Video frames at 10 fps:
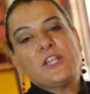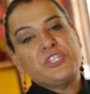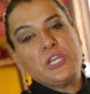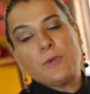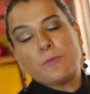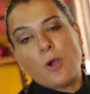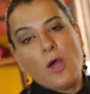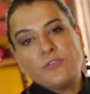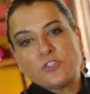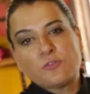chicken
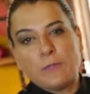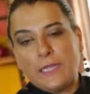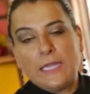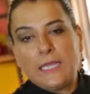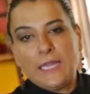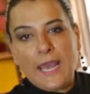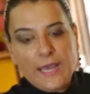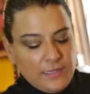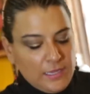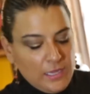broth, just plain like
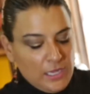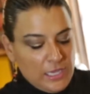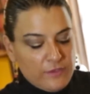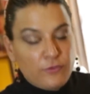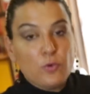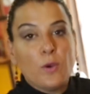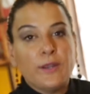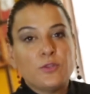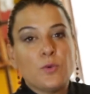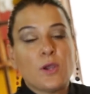that. If you
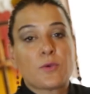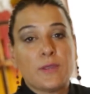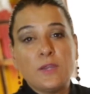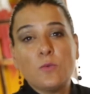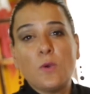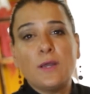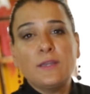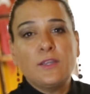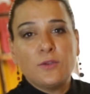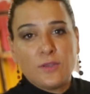wanna do a green
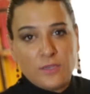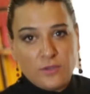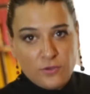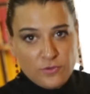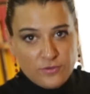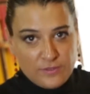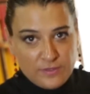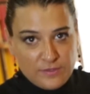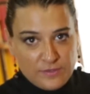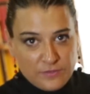one, you can use
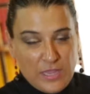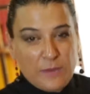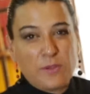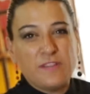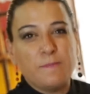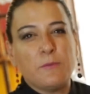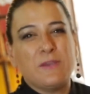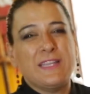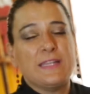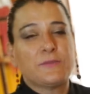the same recipe
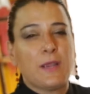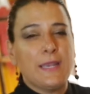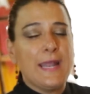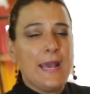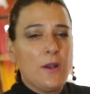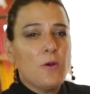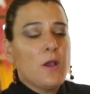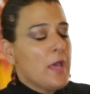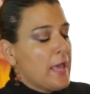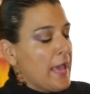we did right now.
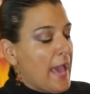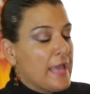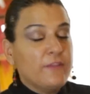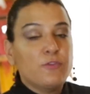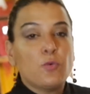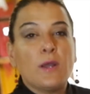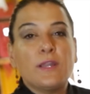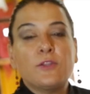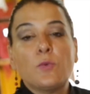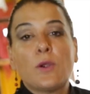And if you want
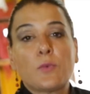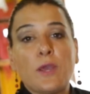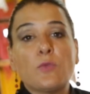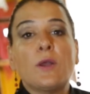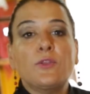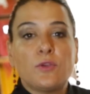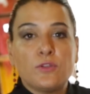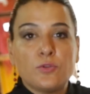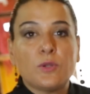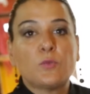to do a red one, you
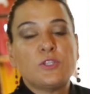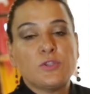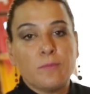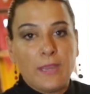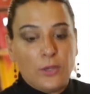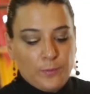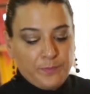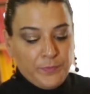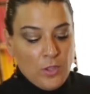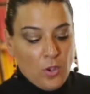can do it with tomato.
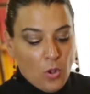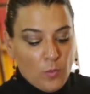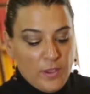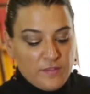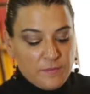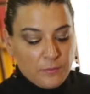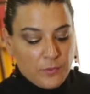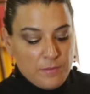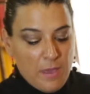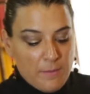Always
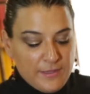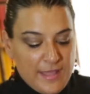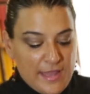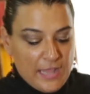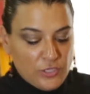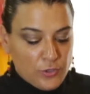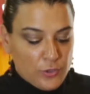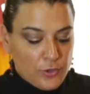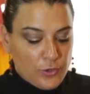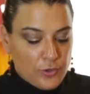remember that
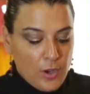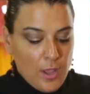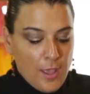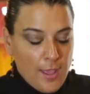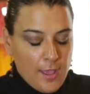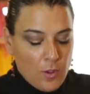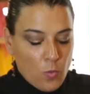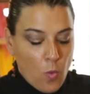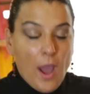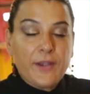your
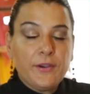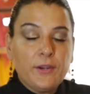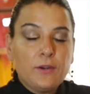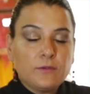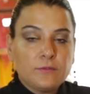water,